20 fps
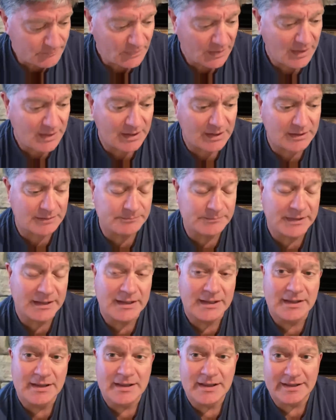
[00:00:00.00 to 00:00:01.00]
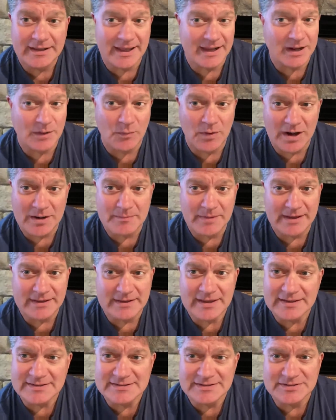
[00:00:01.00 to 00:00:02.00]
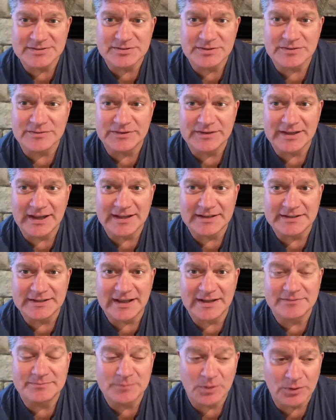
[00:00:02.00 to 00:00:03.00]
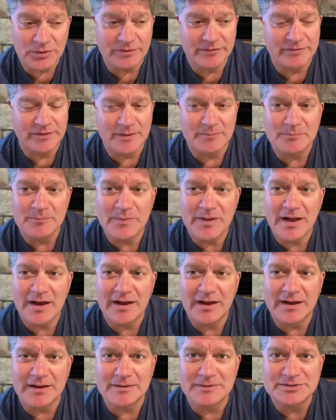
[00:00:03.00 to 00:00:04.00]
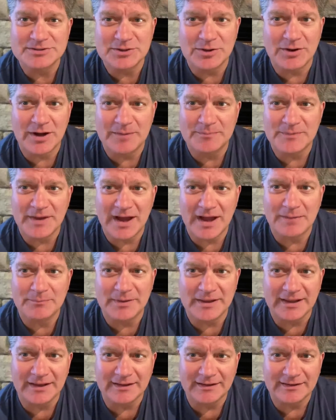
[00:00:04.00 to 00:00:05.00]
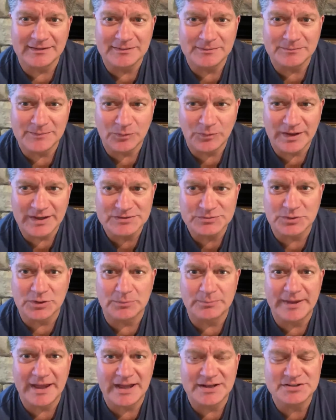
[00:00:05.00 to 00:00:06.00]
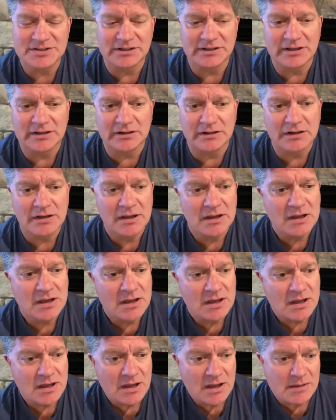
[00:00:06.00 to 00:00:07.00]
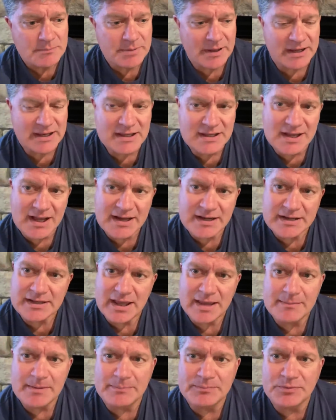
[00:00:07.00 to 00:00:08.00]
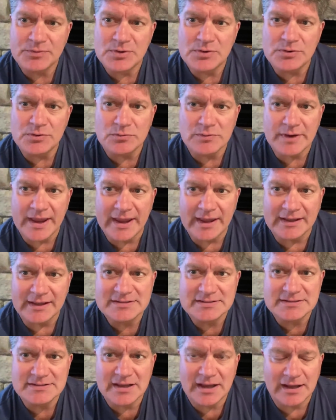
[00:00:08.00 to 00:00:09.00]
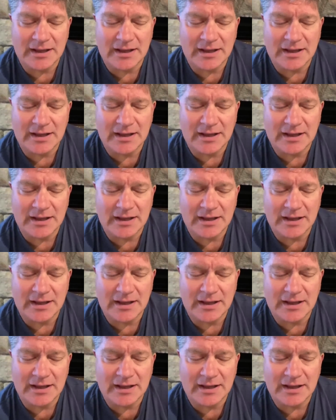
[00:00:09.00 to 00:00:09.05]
Again, I wanted my kids to serve in the IDF, both of them, so I'm not being Israel bashing here. But he kind of came up through the ranks